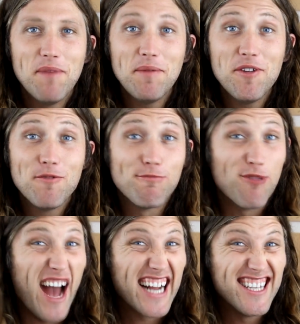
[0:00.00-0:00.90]
Maybe you've
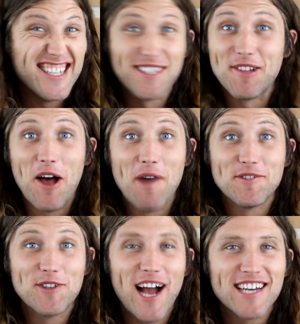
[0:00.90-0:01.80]
practiced the law of
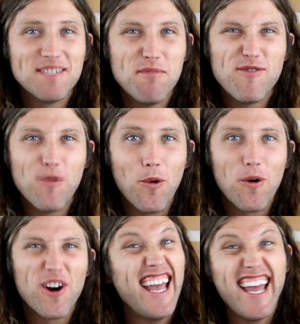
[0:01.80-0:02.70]
attraction
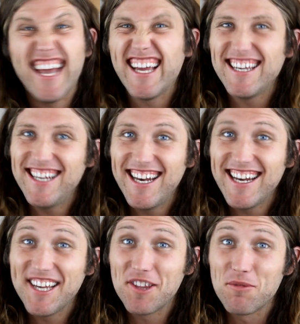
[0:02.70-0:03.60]
before and you
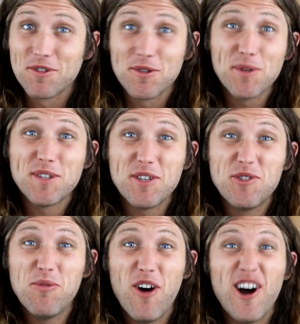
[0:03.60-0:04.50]
didn't get the results that
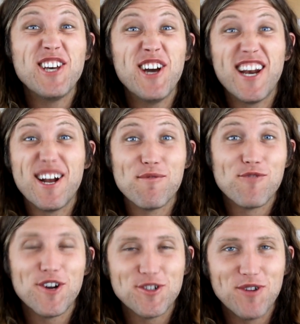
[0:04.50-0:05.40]
you want. You ended up
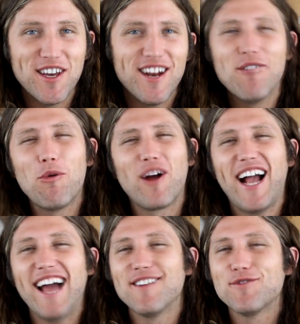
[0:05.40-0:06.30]
frustrated or
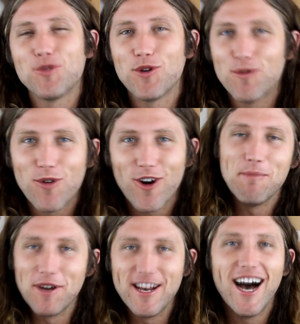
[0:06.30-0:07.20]
kind of sort of
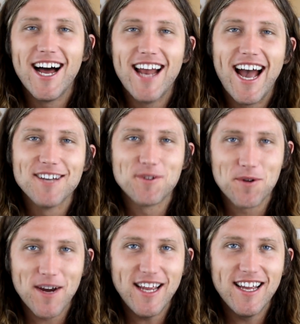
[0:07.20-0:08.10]
worked, but not as
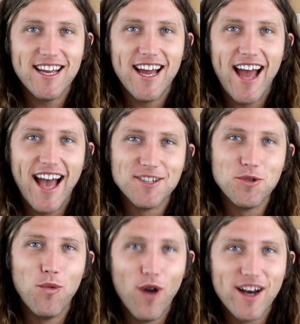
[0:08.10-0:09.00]
great as
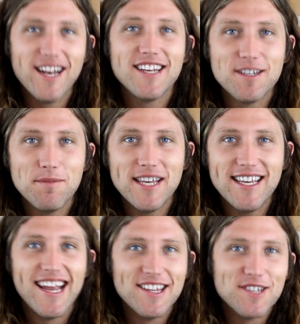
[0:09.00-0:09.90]
you wanted it to
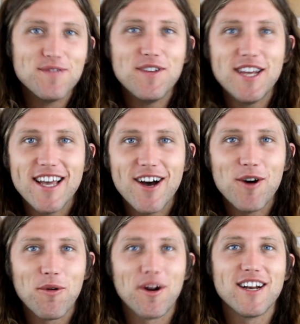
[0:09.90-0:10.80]
be. In this
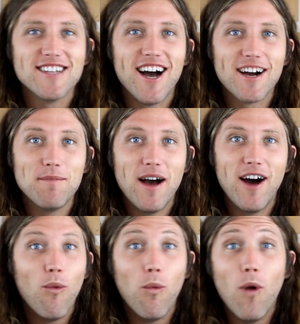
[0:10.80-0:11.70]
video, we're gonna talk
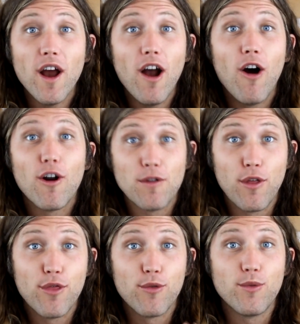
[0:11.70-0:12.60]
about what are the
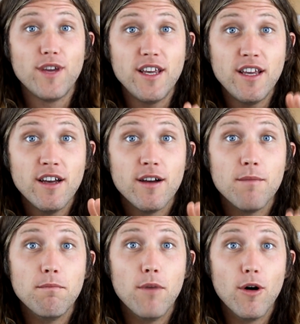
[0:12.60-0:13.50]
three
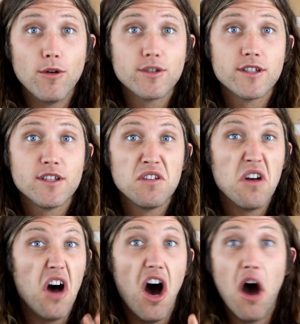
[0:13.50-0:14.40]
most
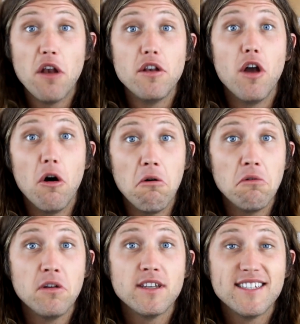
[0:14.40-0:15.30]

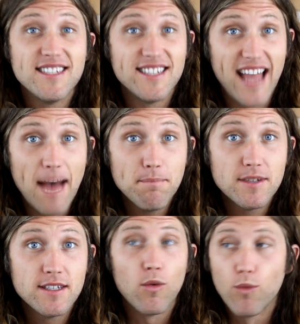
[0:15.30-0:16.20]
unknown
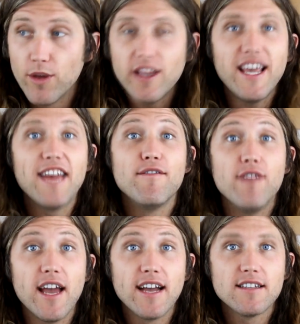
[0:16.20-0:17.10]
steps, really
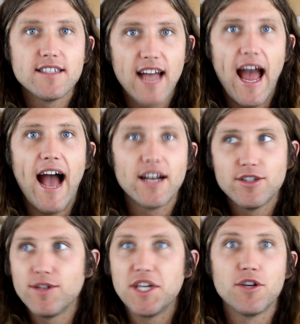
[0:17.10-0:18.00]
advanced to
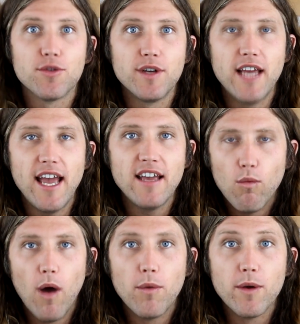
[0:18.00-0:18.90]
actually create
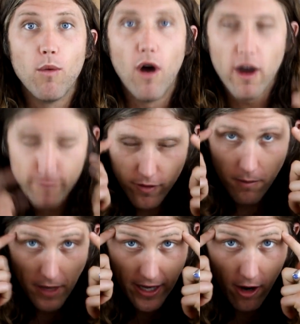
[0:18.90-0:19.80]
what we want
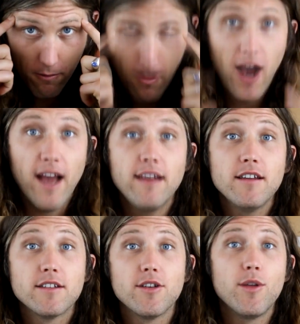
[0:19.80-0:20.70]
from in our
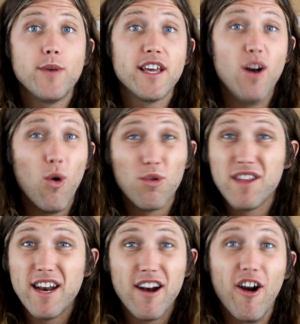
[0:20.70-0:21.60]
mind so that we can
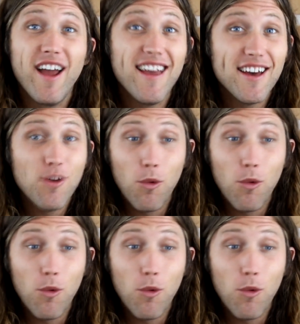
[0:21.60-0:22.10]
hold it in our hand